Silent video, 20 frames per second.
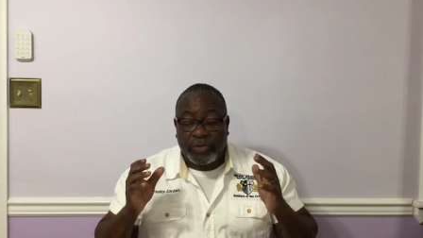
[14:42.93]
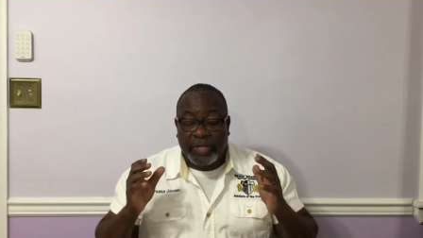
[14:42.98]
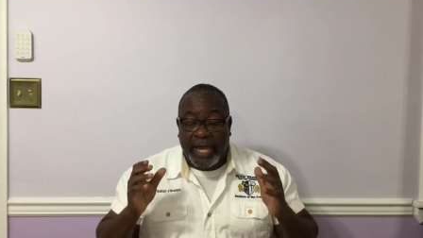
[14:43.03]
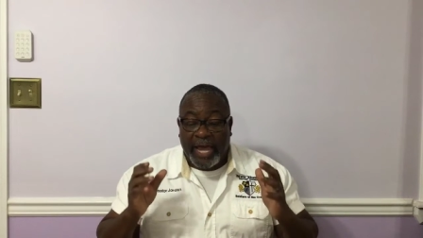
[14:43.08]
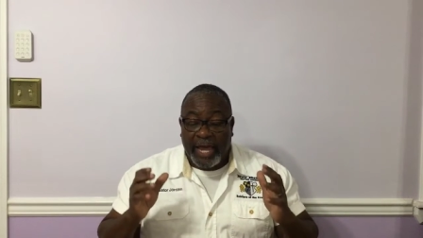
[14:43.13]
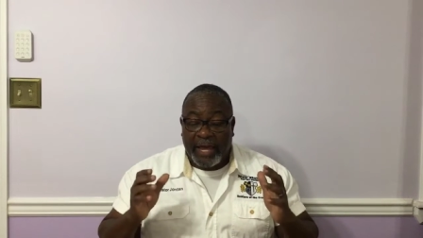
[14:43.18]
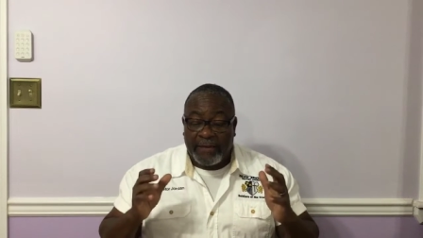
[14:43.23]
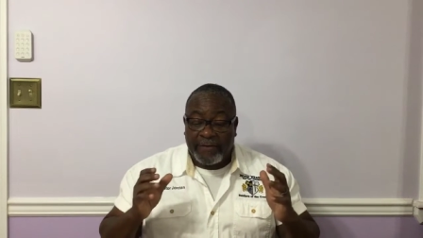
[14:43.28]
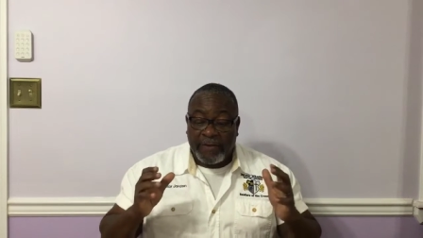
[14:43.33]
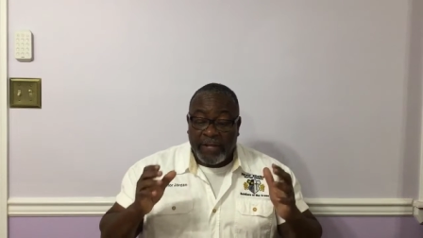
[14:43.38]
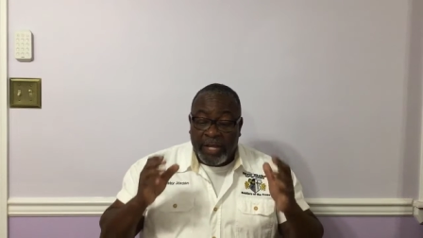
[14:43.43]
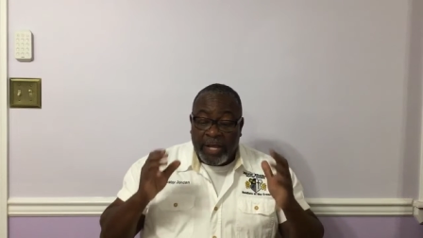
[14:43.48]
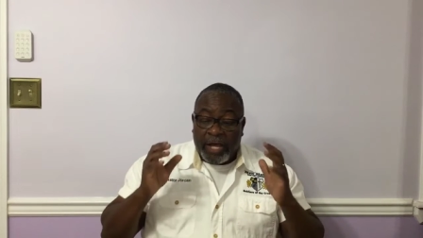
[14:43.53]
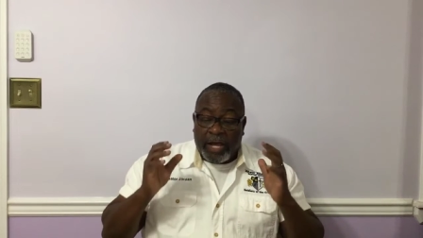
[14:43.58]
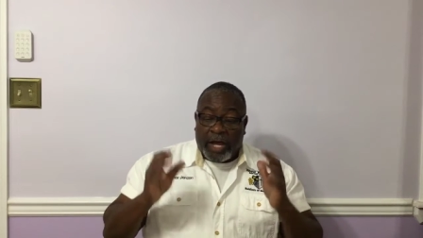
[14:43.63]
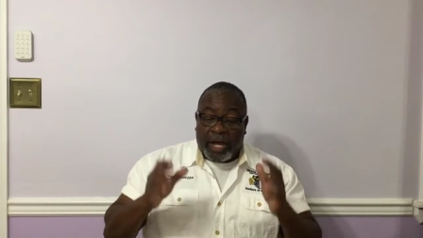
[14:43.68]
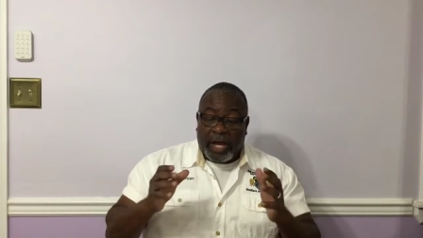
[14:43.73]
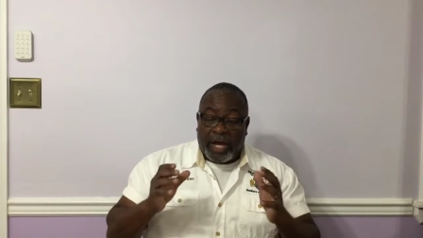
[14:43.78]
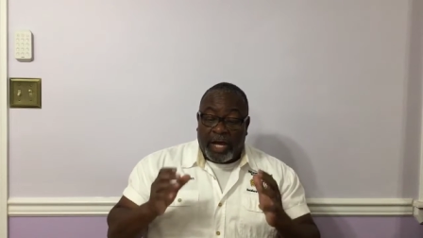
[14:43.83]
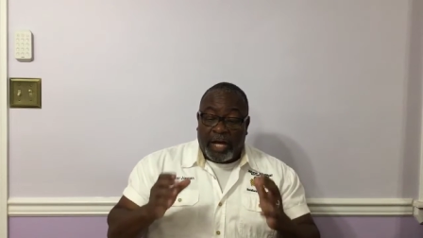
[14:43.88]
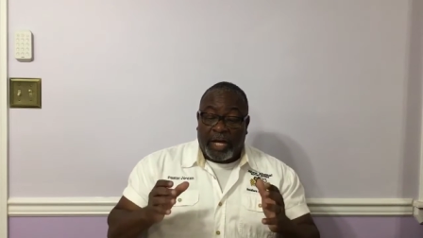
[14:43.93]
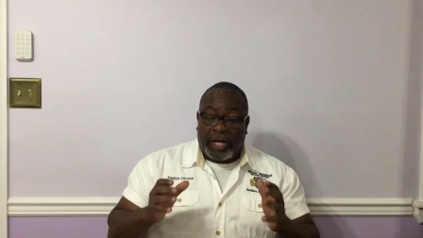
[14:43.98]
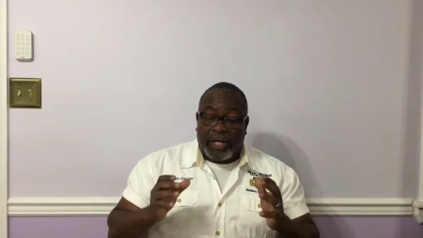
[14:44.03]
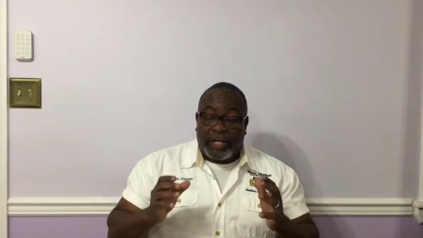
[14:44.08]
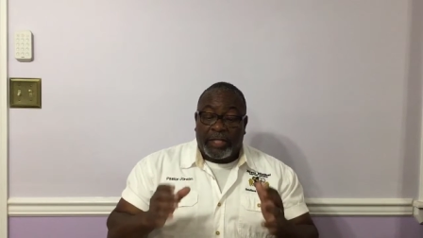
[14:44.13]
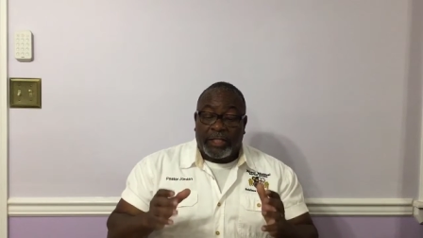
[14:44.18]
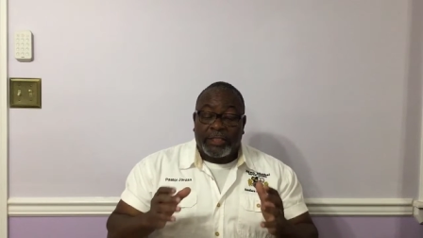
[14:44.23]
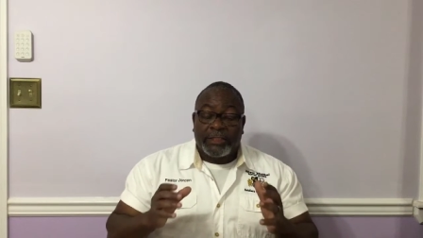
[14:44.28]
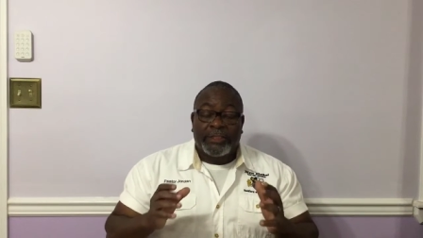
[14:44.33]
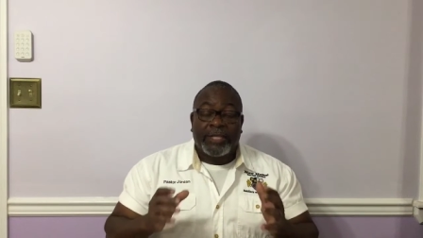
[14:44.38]
got uh,
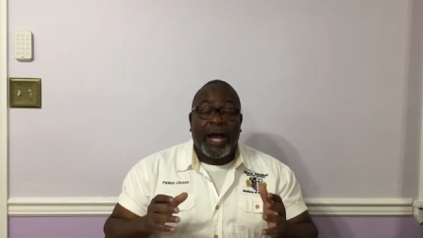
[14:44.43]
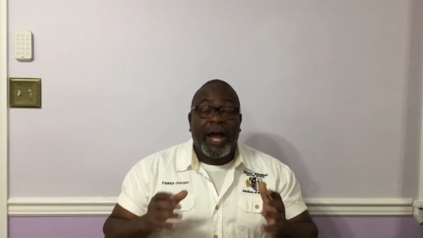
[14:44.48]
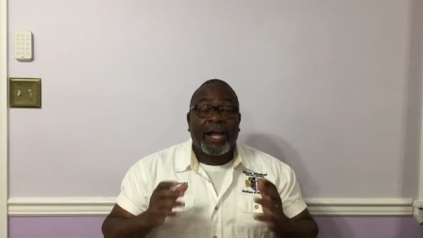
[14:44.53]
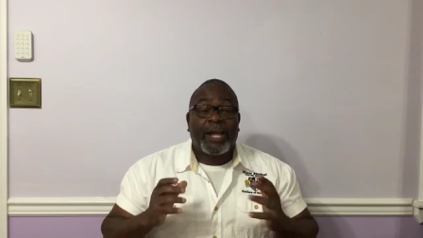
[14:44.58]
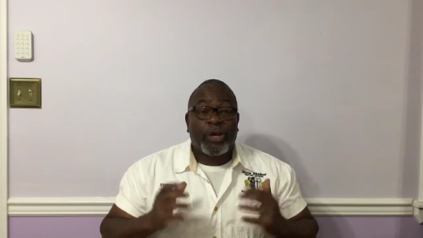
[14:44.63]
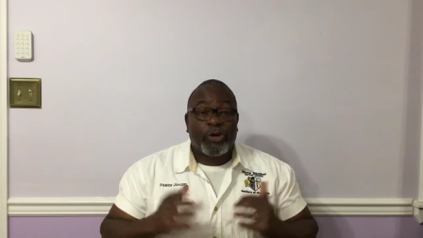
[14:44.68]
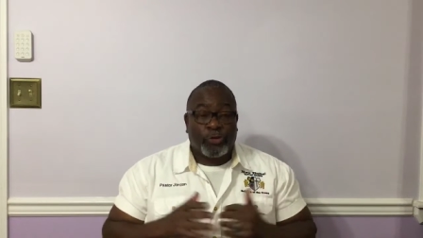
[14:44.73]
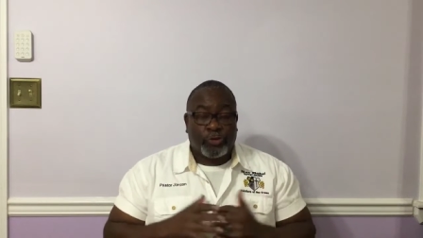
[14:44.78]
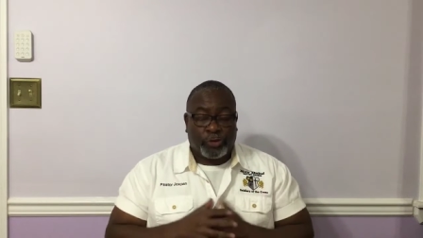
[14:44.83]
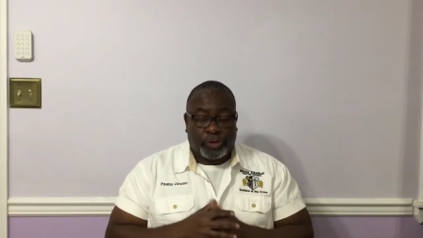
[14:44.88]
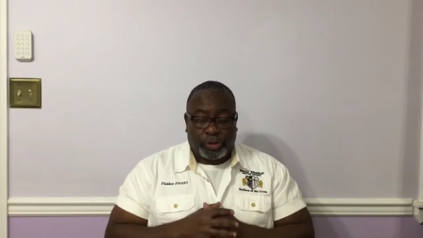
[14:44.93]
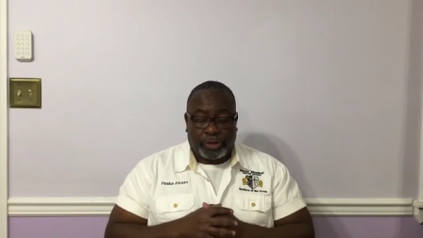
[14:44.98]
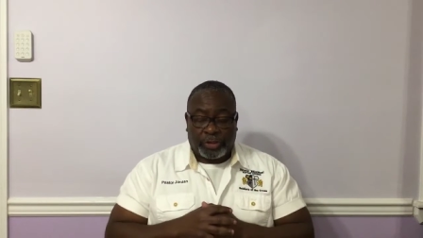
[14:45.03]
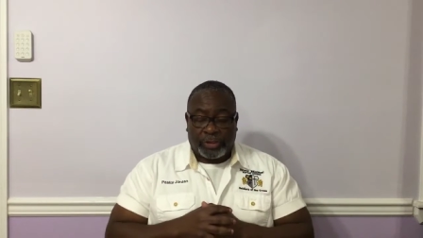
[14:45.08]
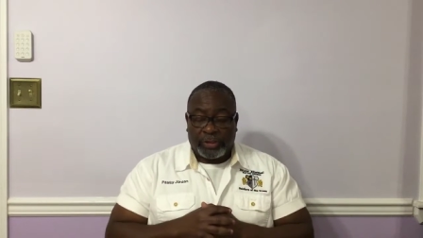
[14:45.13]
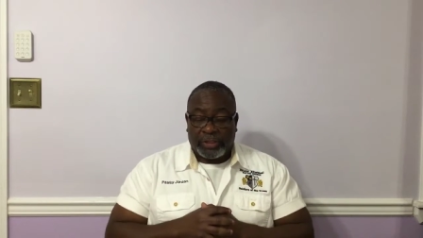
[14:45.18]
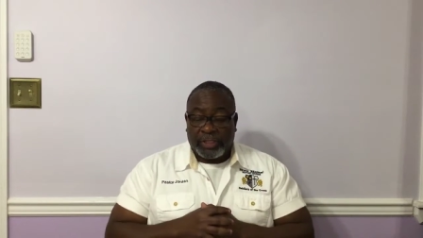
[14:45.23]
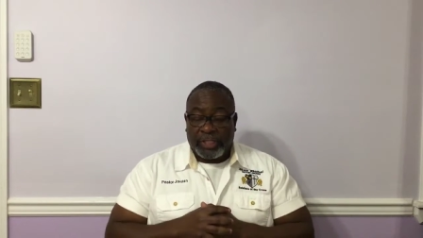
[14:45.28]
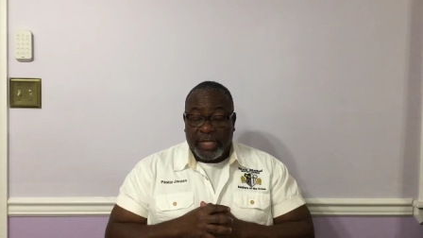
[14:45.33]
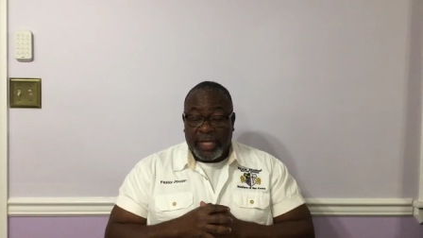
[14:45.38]
Dakos."